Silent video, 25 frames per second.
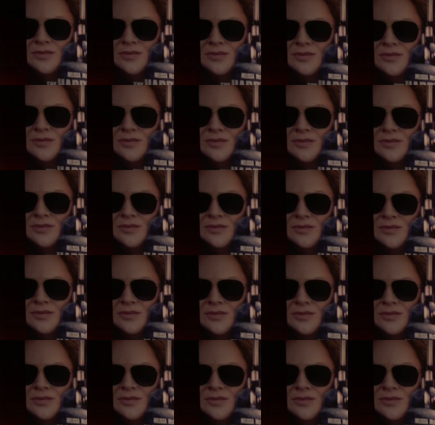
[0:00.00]

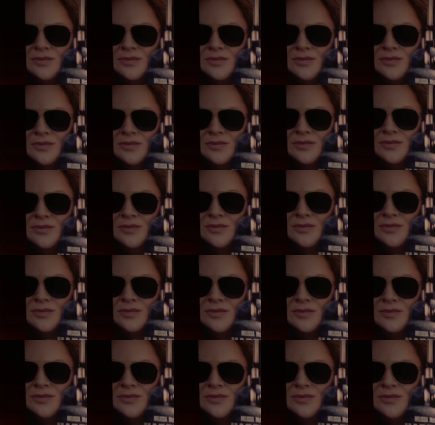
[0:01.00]

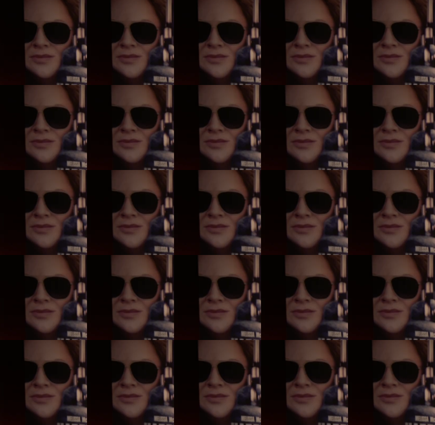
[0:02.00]

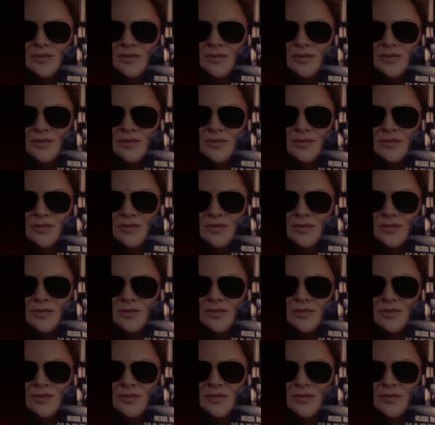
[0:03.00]
The person shown says nothing.